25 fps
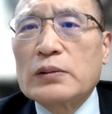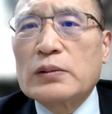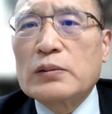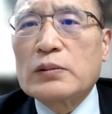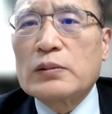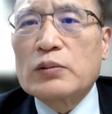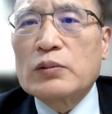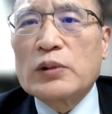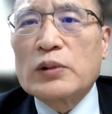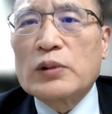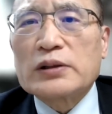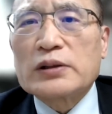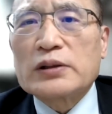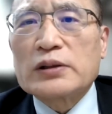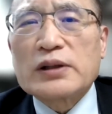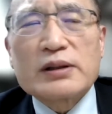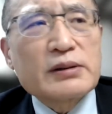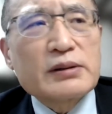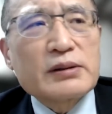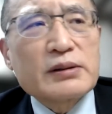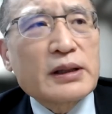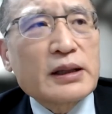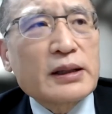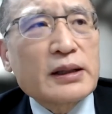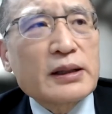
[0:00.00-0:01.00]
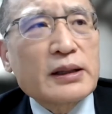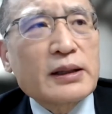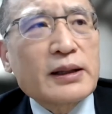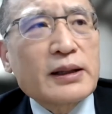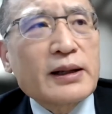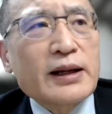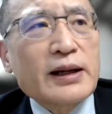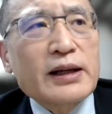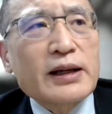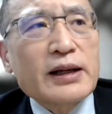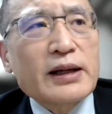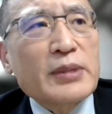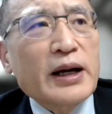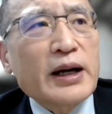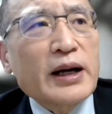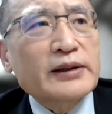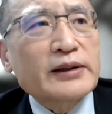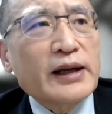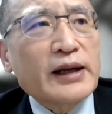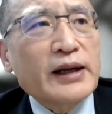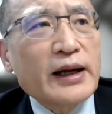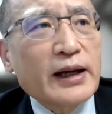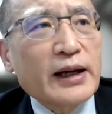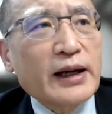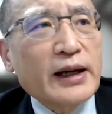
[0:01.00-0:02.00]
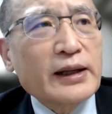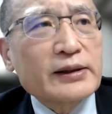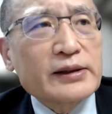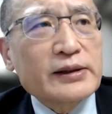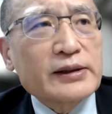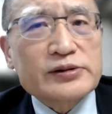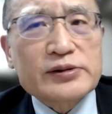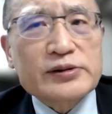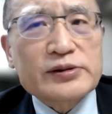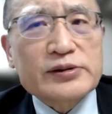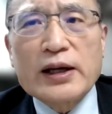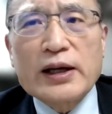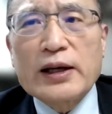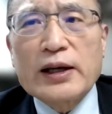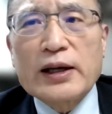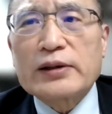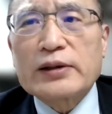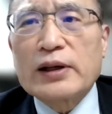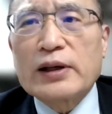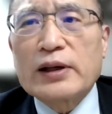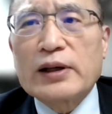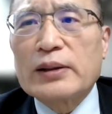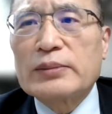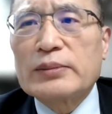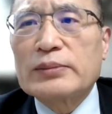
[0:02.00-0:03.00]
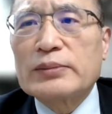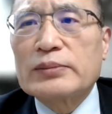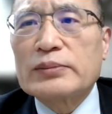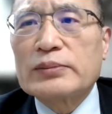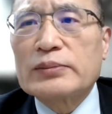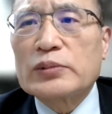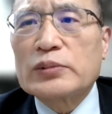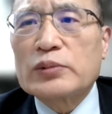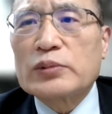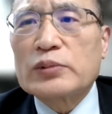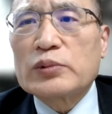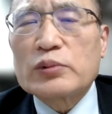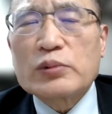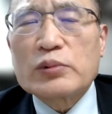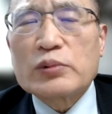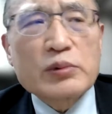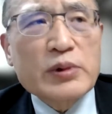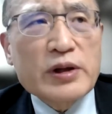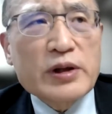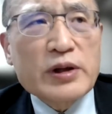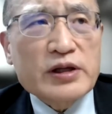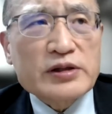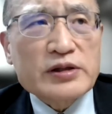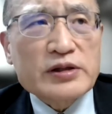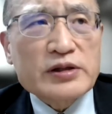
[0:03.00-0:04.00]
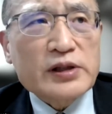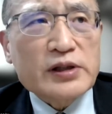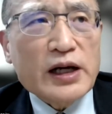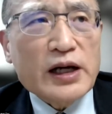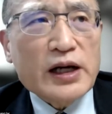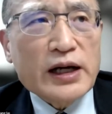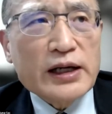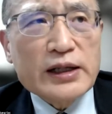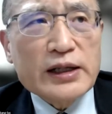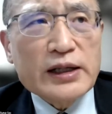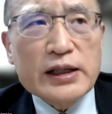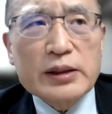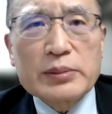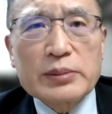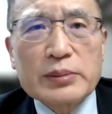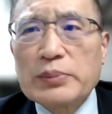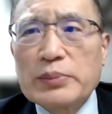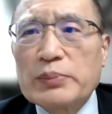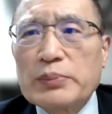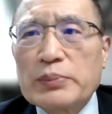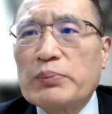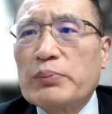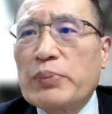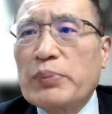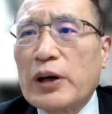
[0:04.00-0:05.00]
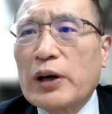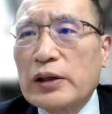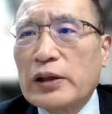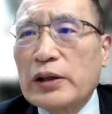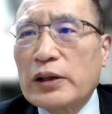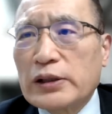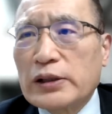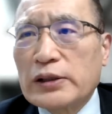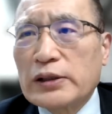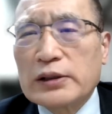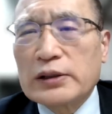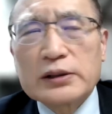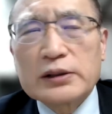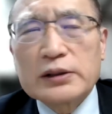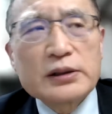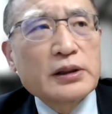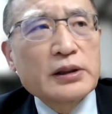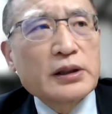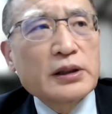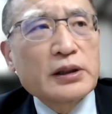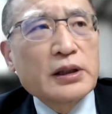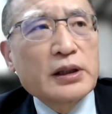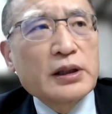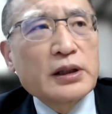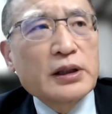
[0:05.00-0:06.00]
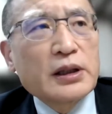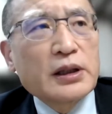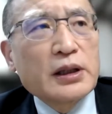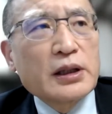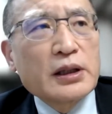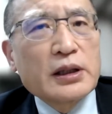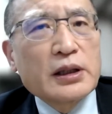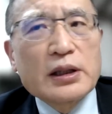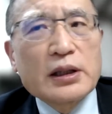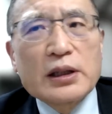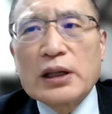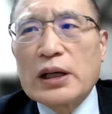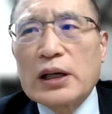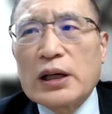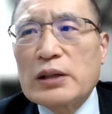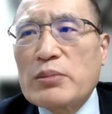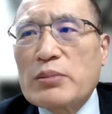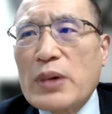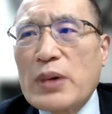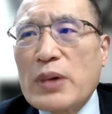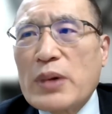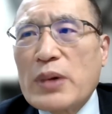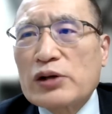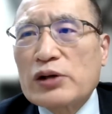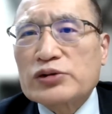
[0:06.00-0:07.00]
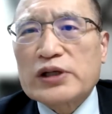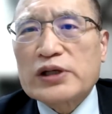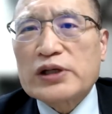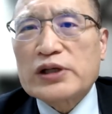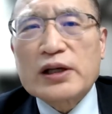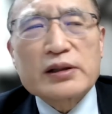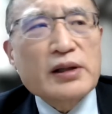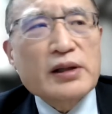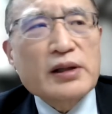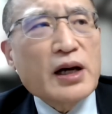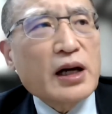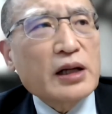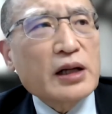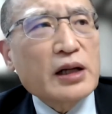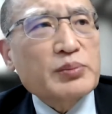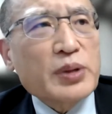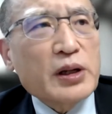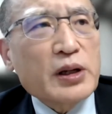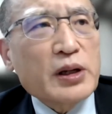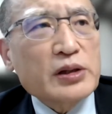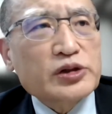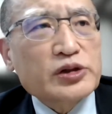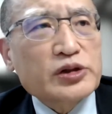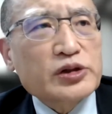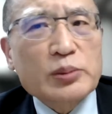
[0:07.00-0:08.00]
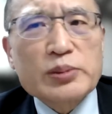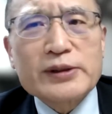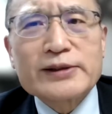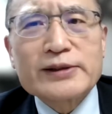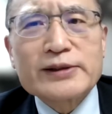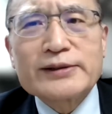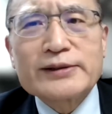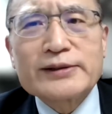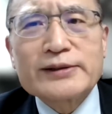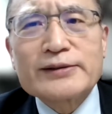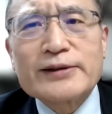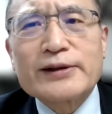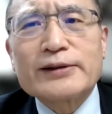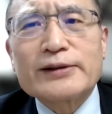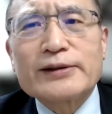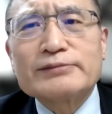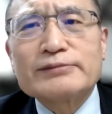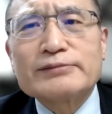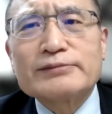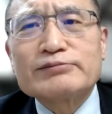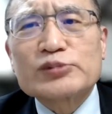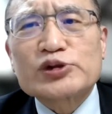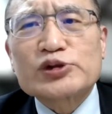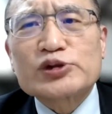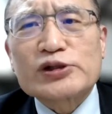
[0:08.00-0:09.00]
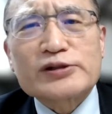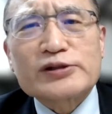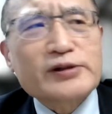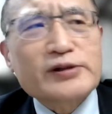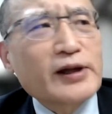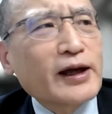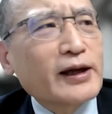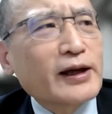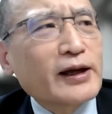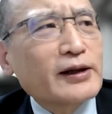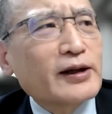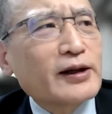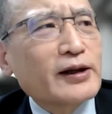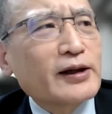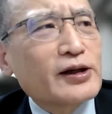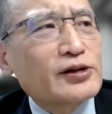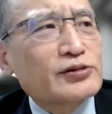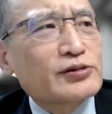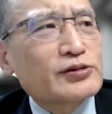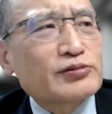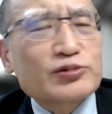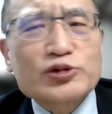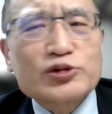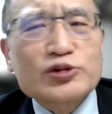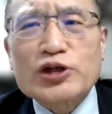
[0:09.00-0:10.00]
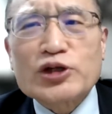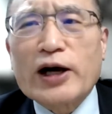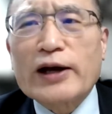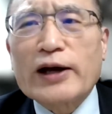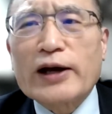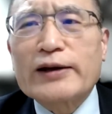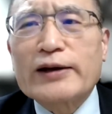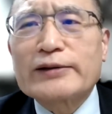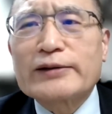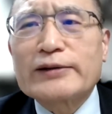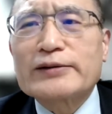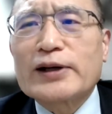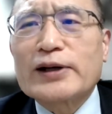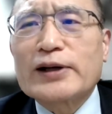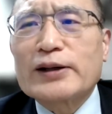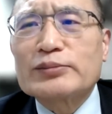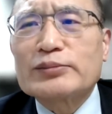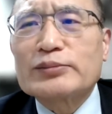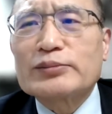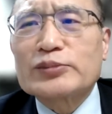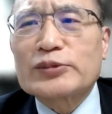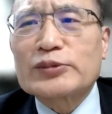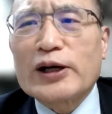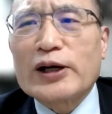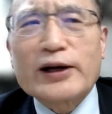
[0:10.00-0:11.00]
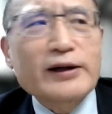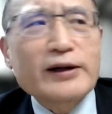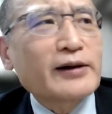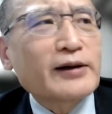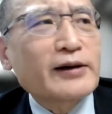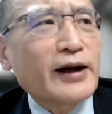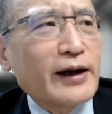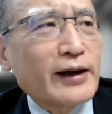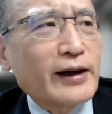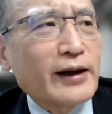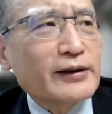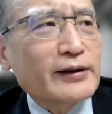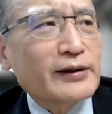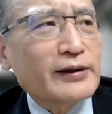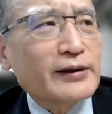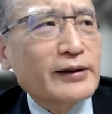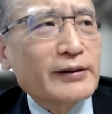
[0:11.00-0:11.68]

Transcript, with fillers: What I might add is that um, with its tiny body, a mouse cannot possibly um, sustain a giant um, tiger head.